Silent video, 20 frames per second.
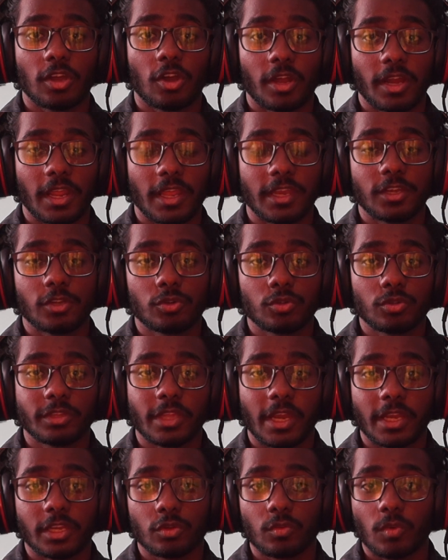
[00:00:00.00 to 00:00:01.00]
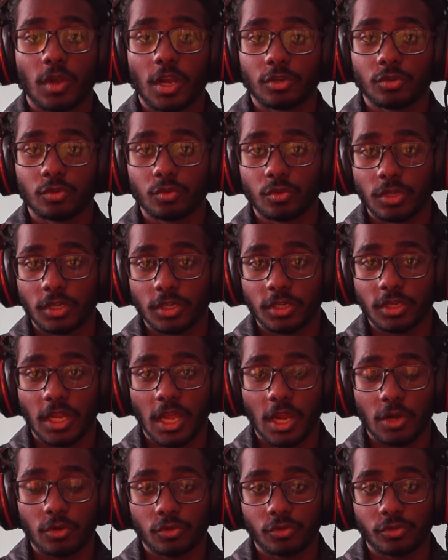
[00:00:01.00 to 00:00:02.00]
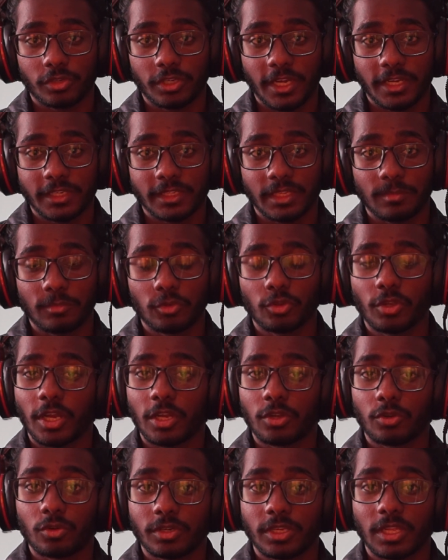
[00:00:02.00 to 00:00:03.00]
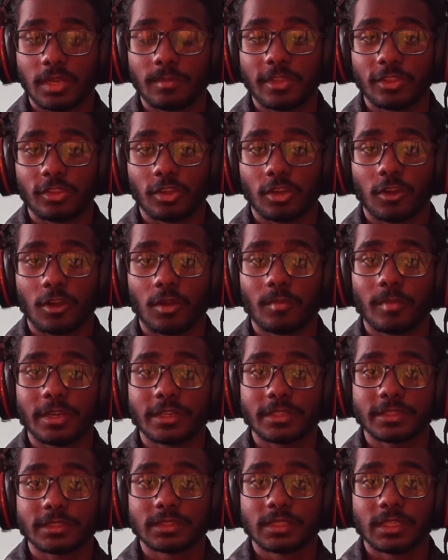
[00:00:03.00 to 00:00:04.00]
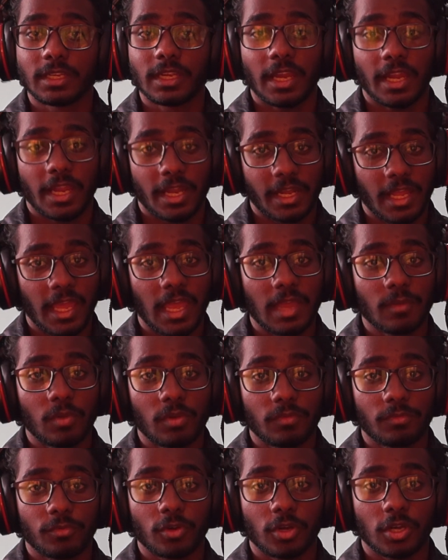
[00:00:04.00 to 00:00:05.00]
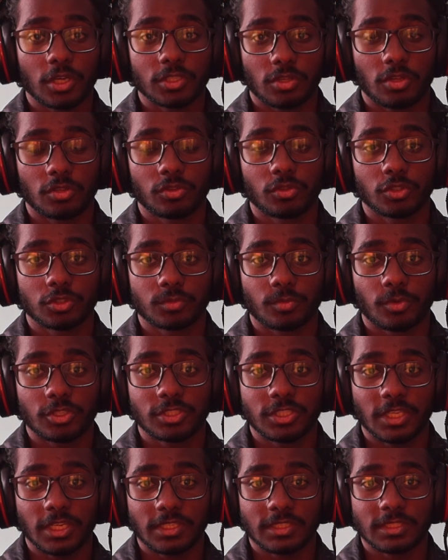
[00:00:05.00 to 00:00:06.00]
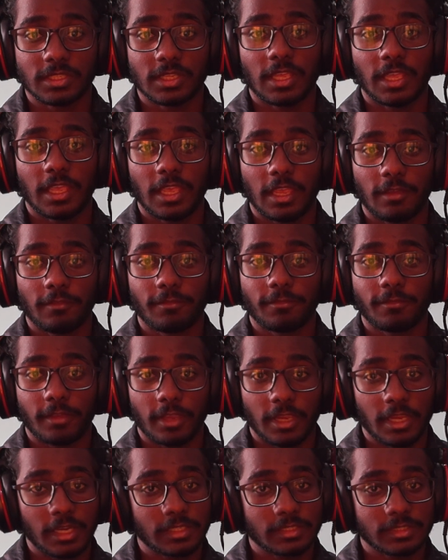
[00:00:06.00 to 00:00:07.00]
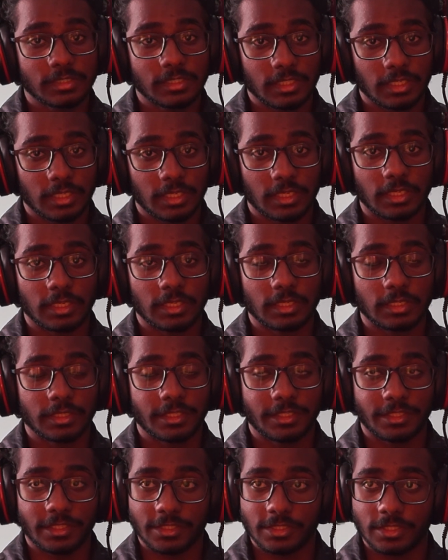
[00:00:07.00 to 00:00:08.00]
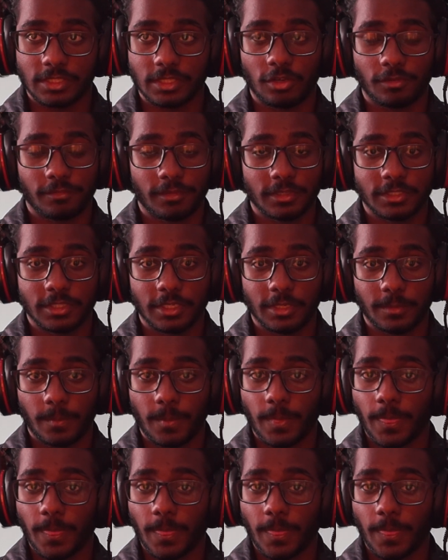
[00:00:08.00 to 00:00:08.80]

or any tool that you want to learn how to create them, you can do tell me in the comments, and I will focus on those projects if it's interesting, obviously.